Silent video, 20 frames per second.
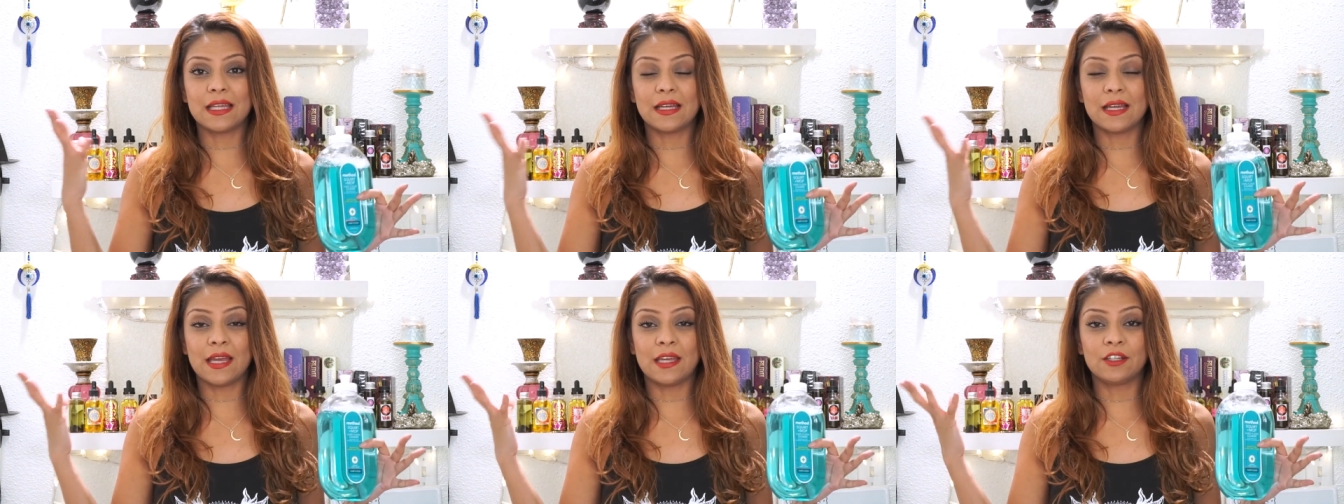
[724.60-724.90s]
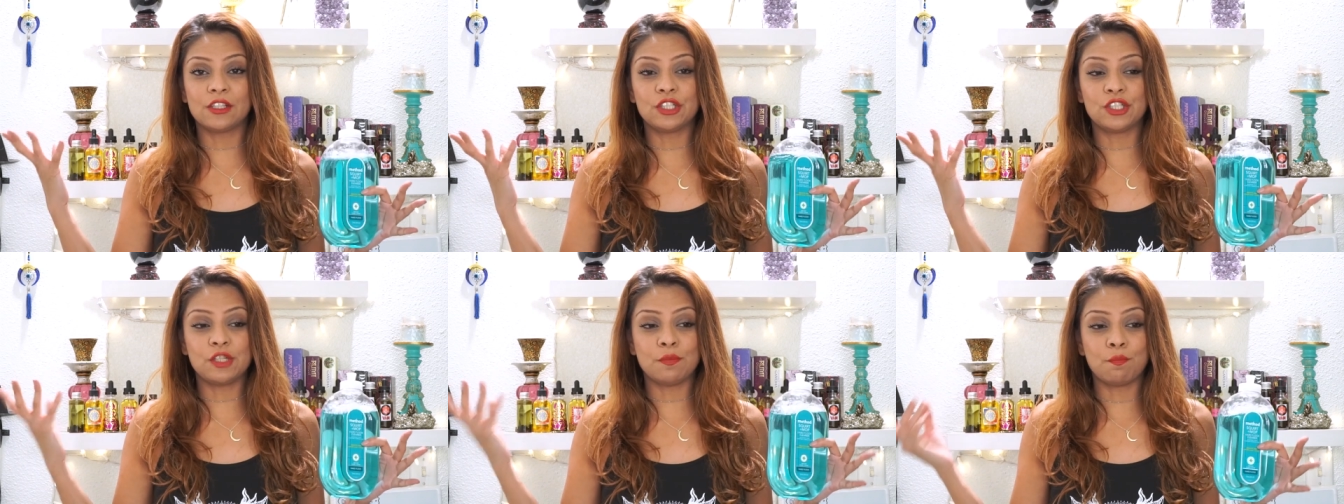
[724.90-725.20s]
that
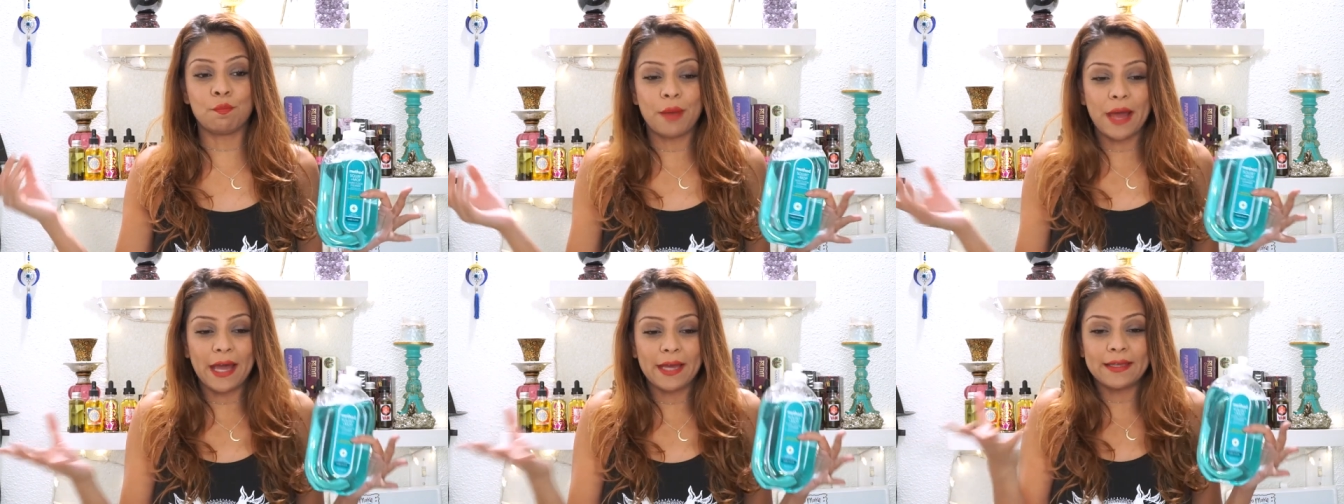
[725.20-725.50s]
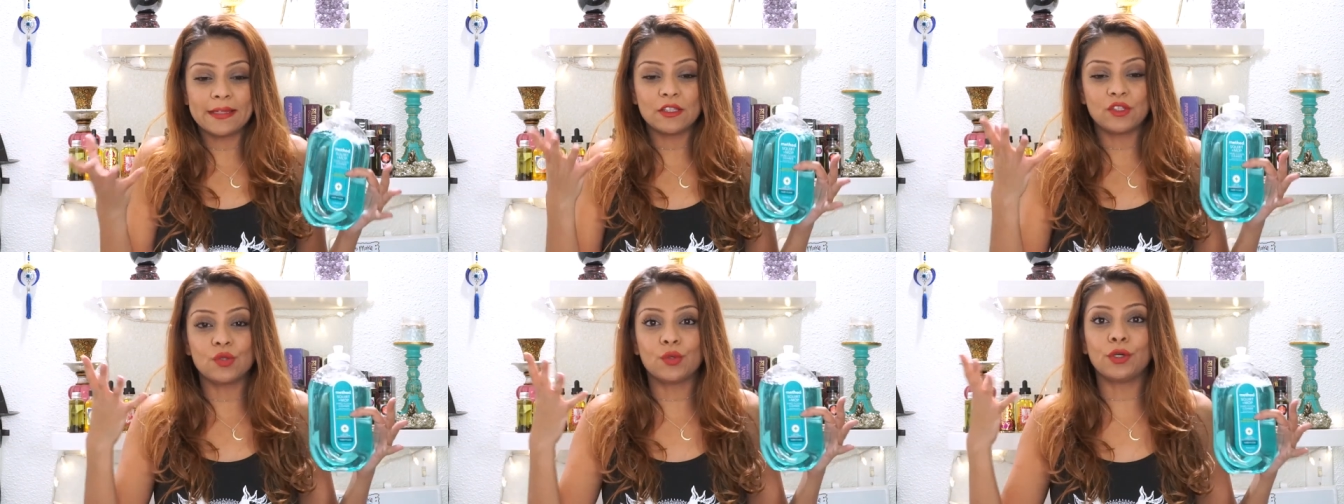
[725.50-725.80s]
energy
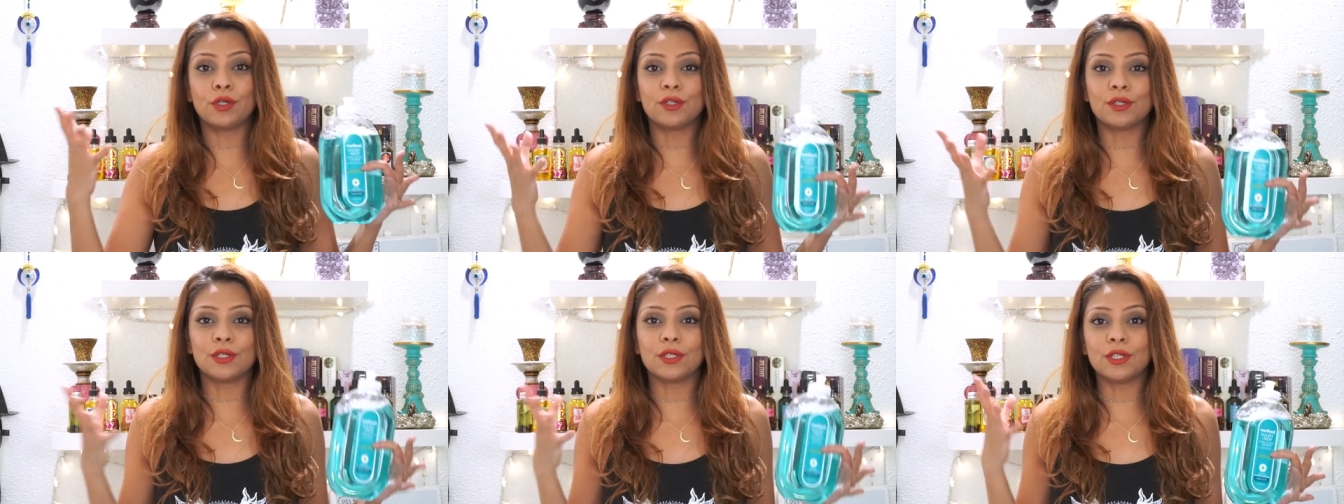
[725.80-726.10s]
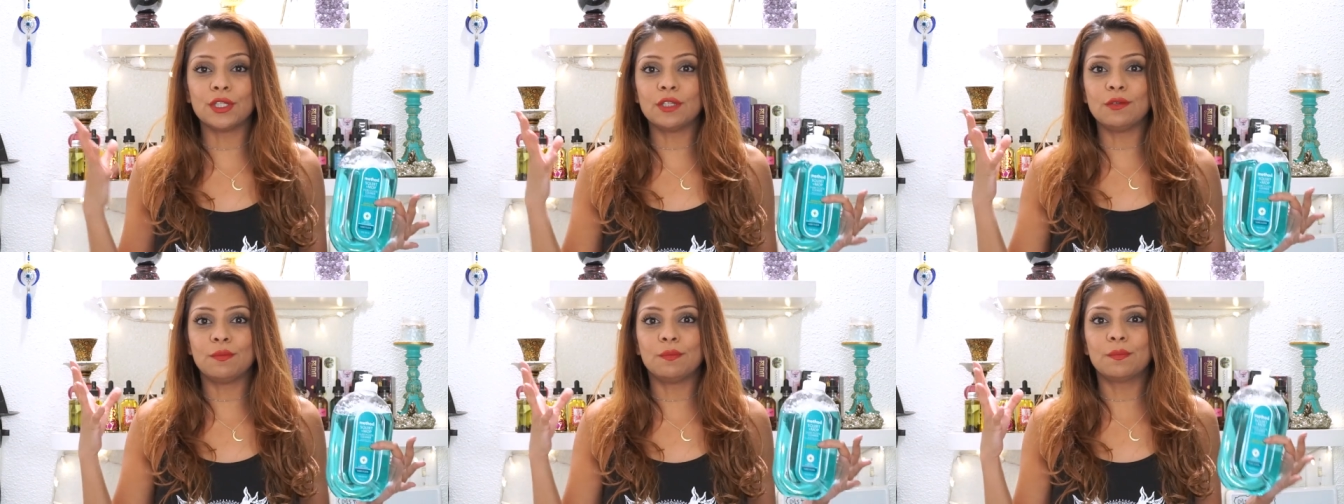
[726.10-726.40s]
back into a
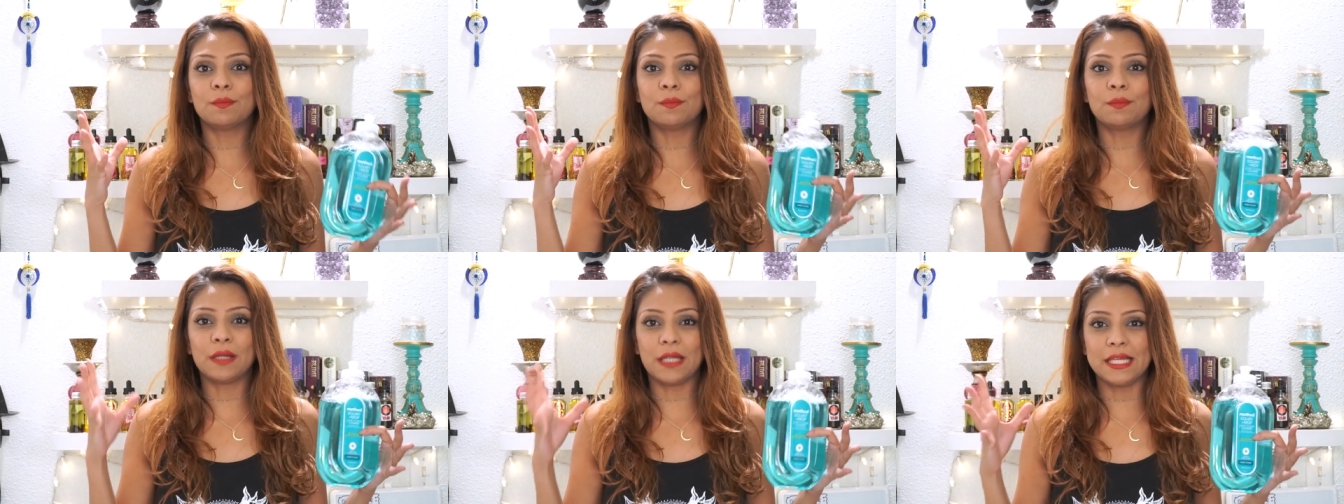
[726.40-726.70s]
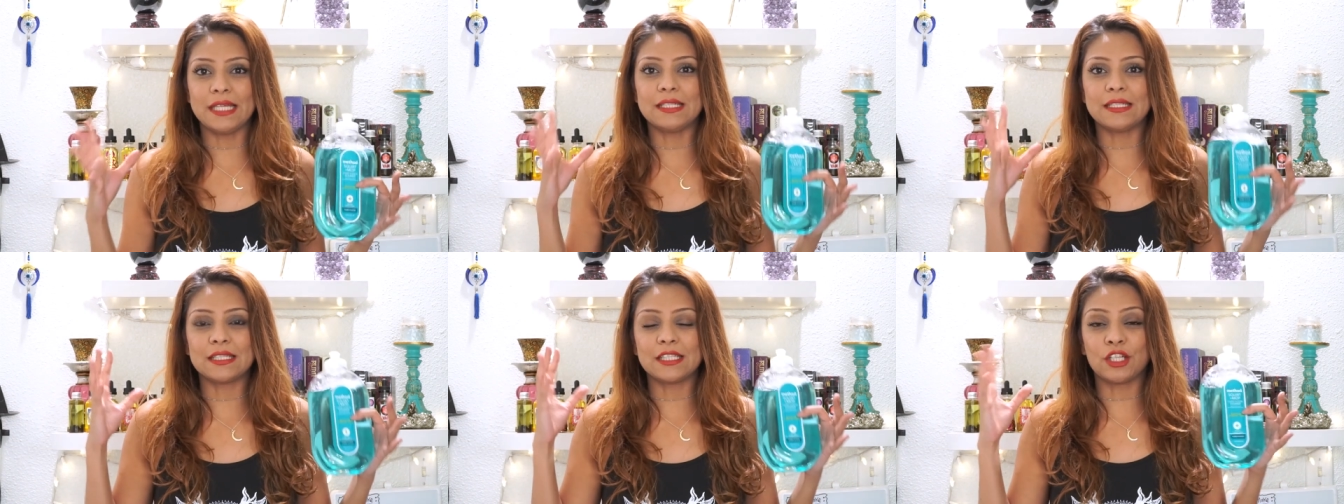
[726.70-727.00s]
good
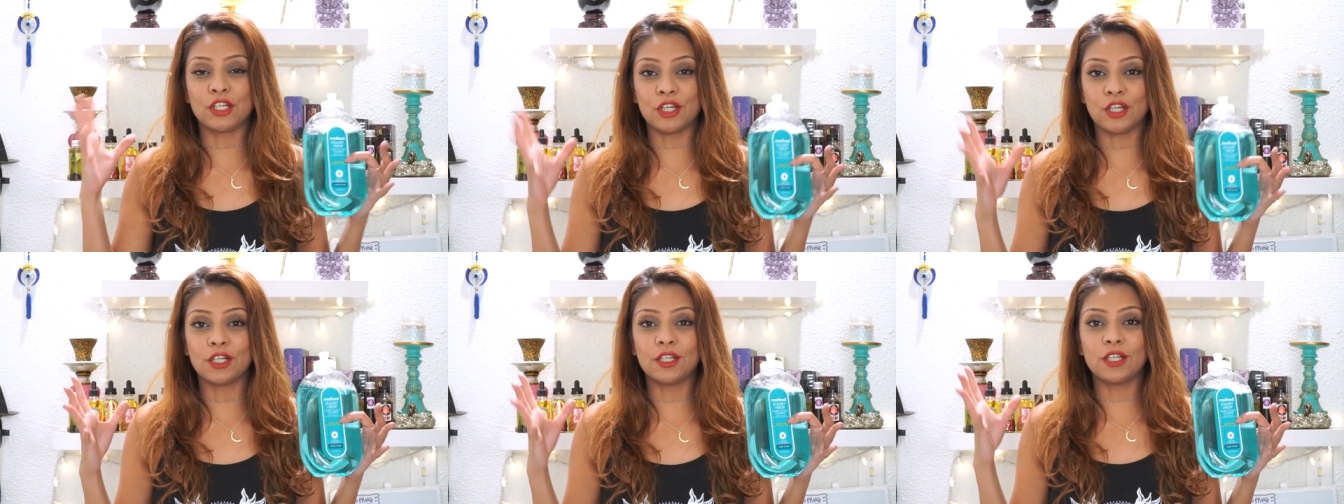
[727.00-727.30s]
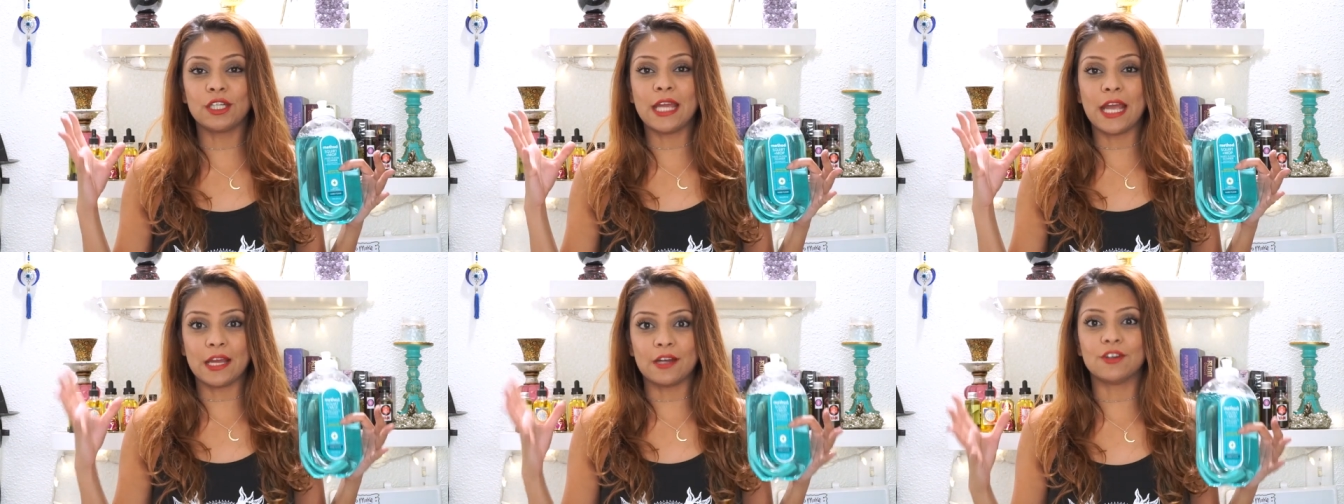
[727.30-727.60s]
place,
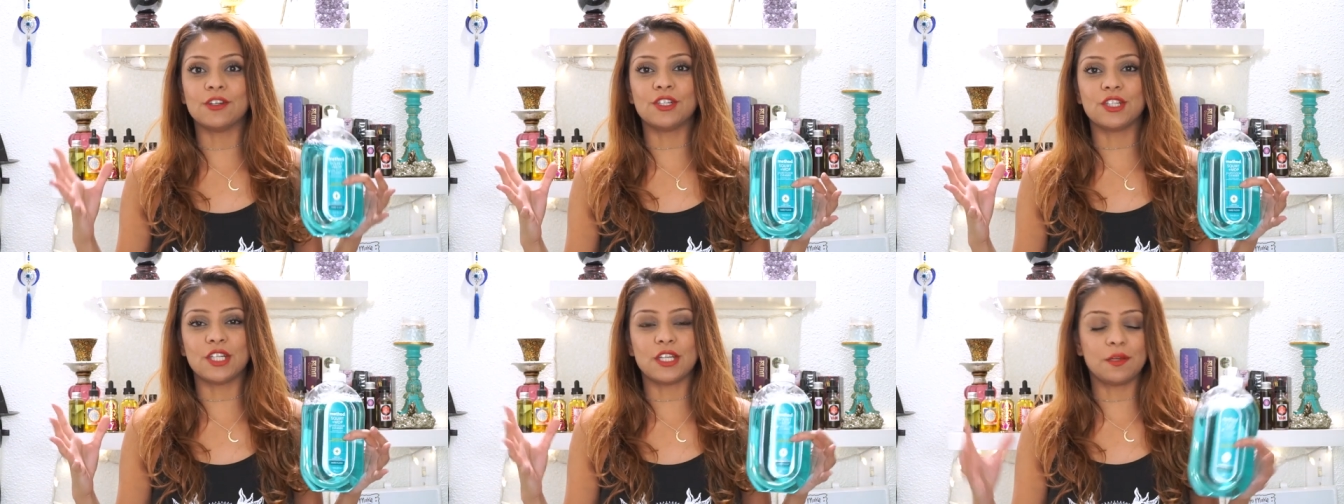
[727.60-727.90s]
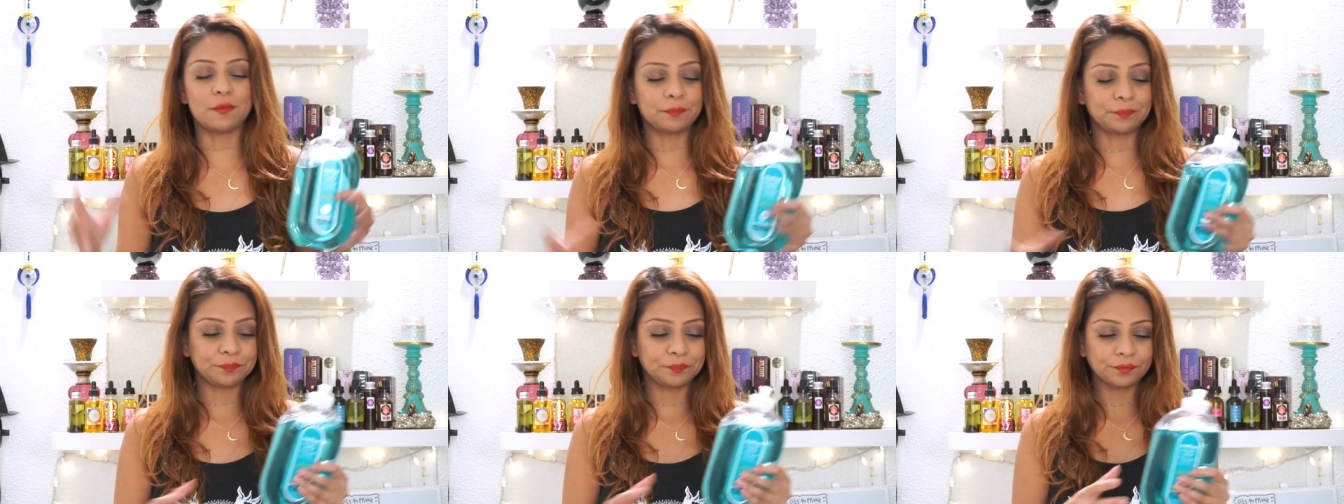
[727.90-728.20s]
good energy.